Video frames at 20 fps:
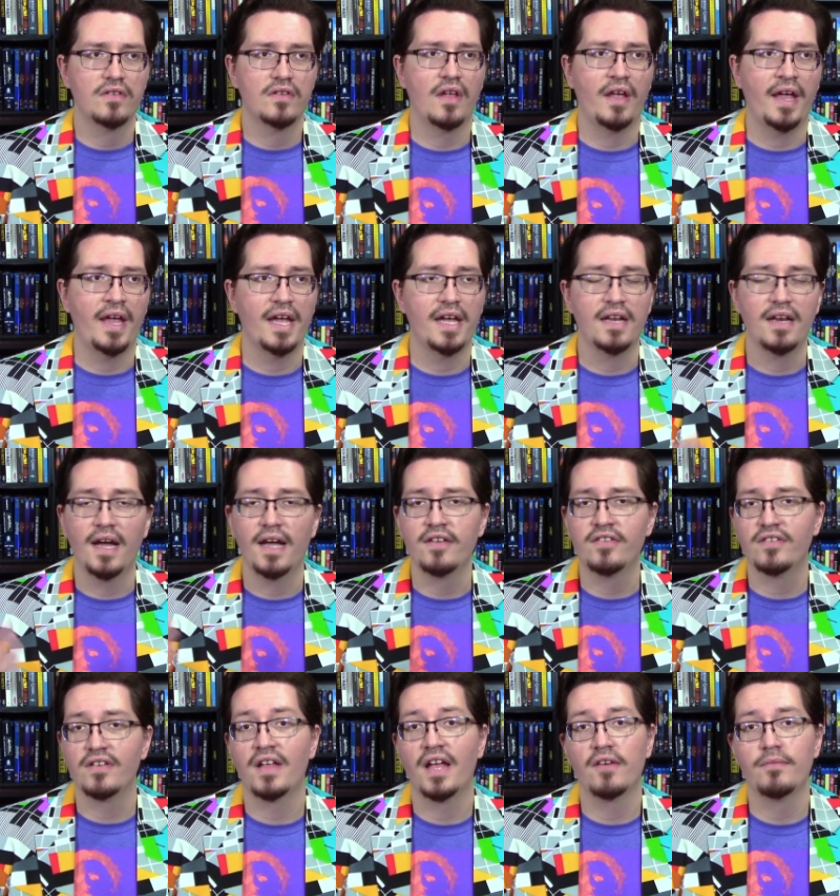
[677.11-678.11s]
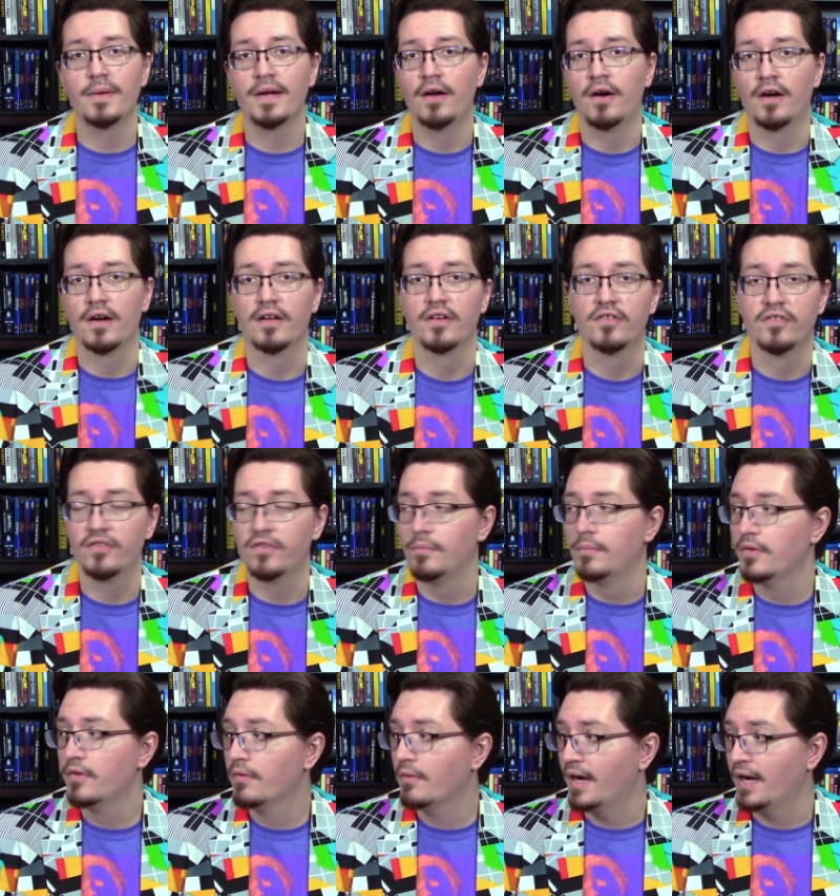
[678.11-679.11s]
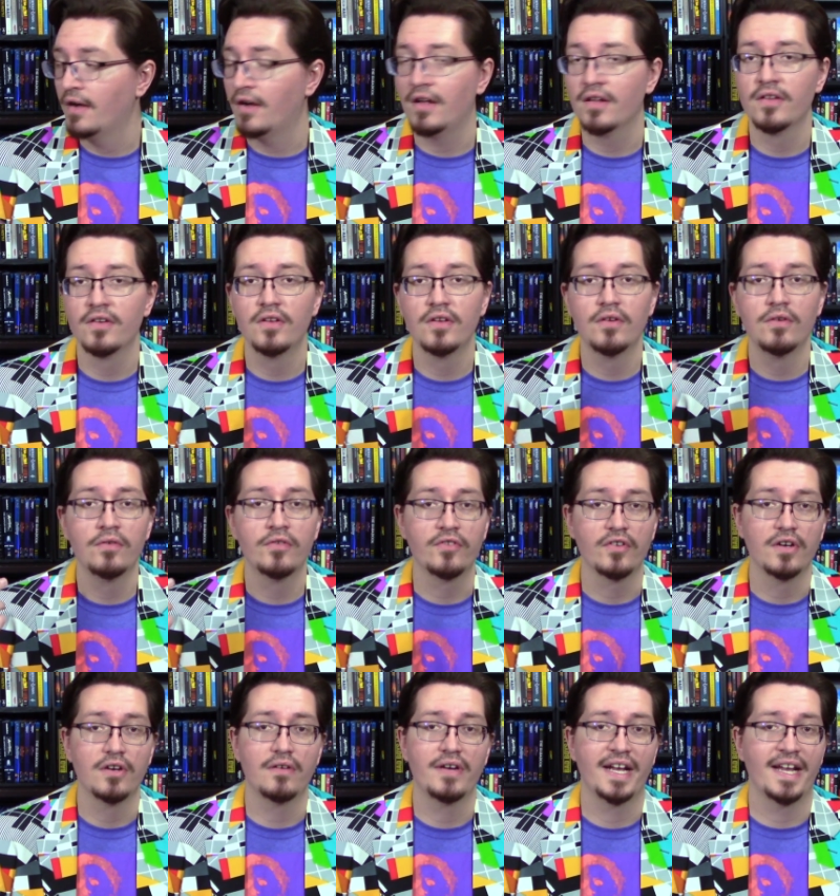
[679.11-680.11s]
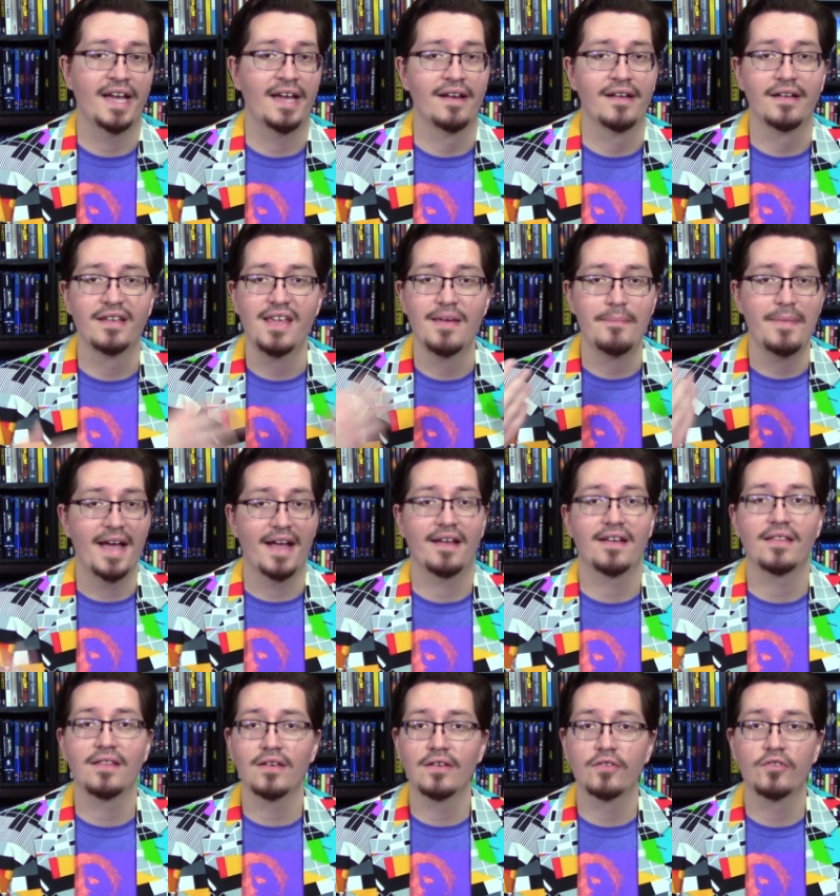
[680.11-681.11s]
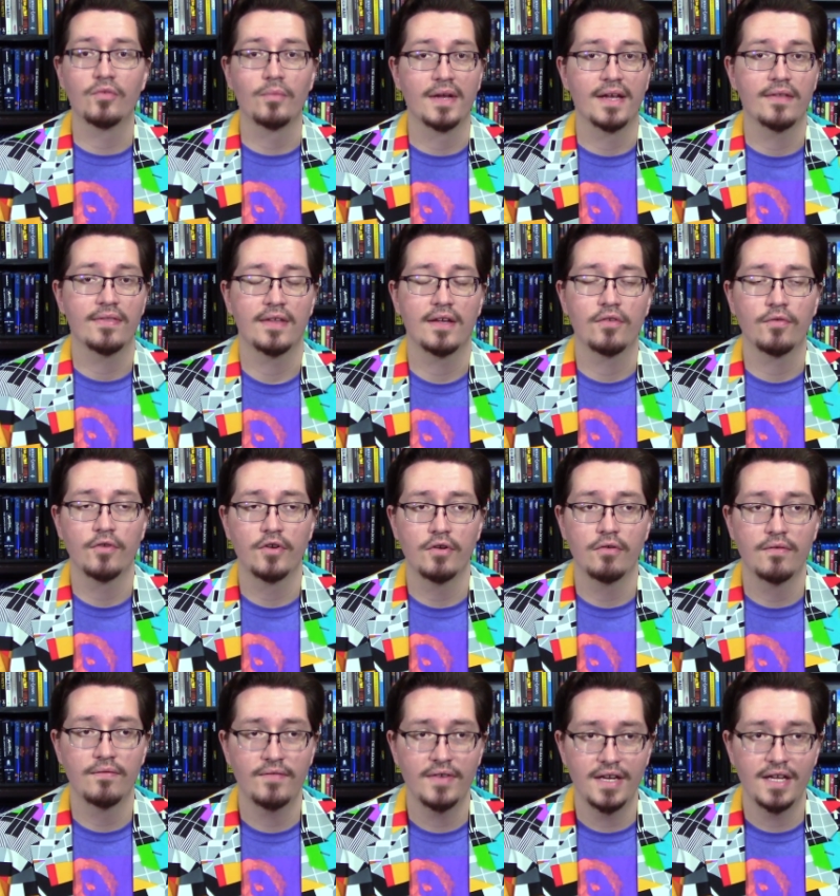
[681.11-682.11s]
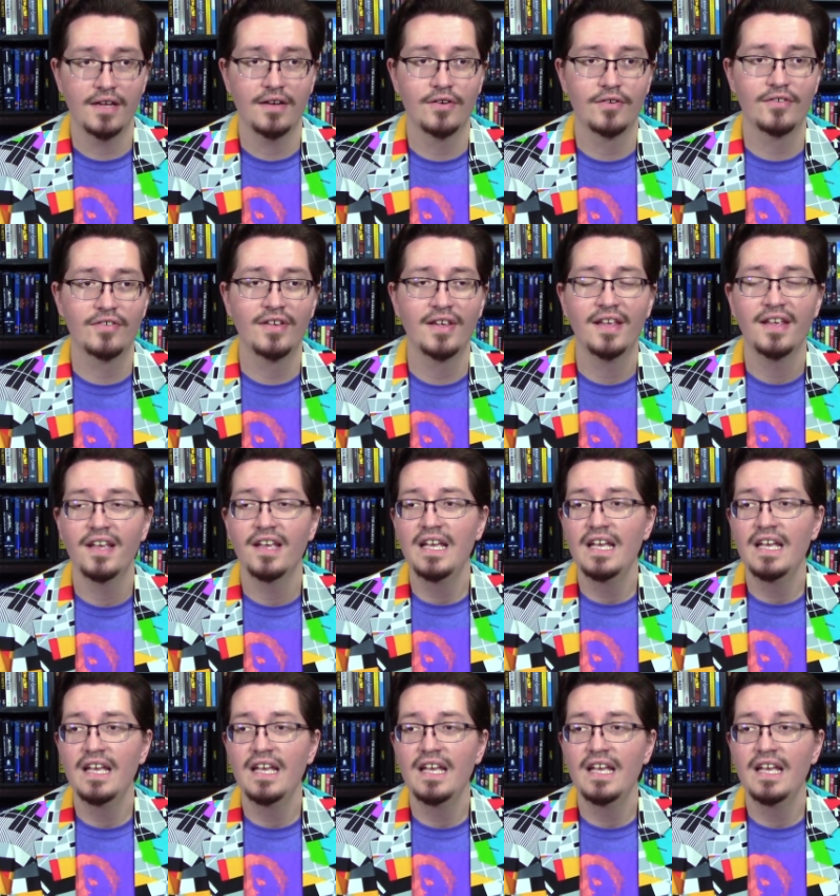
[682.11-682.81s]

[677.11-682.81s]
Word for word: And I still have my August Blu-ray haul to do, so I gotta get back in the swing of things for doing videos.